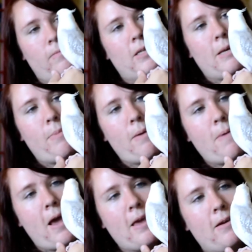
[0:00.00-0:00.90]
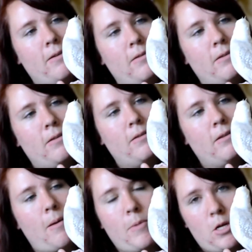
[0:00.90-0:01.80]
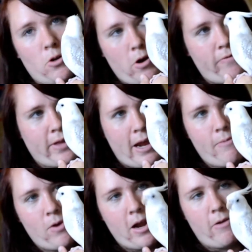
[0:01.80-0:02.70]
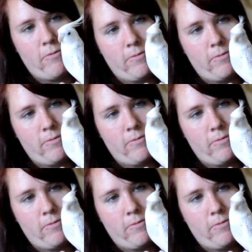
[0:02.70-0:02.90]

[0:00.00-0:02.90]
Say bye-bye. I'm gonna turn off the camera now.